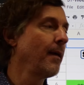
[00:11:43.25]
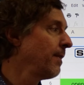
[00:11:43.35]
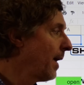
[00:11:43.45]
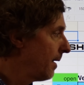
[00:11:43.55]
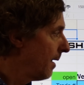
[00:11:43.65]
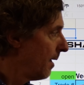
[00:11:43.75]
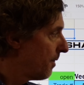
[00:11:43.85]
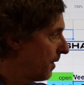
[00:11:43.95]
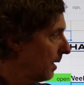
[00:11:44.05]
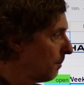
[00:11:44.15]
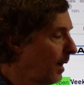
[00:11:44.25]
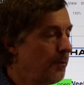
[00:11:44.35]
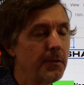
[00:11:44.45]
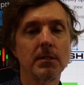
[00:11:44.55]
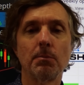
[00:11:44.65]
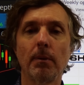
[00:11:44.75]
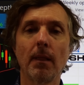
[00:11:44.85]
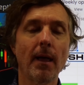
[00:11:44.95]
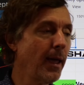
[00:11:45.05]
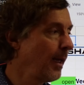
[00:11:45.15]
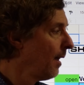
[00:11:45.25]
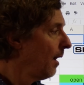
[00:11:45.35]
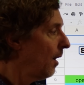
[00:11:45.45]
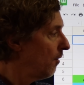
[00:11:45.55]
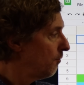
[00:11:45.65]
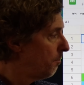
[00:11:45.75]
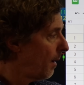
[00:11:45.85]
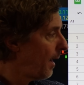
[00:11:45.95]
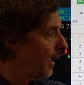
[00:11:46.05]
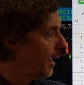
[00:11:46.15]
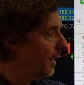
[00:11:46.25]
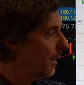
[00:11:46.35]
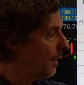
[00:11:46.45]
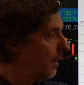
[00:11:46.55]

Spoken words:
and then think about this play of buying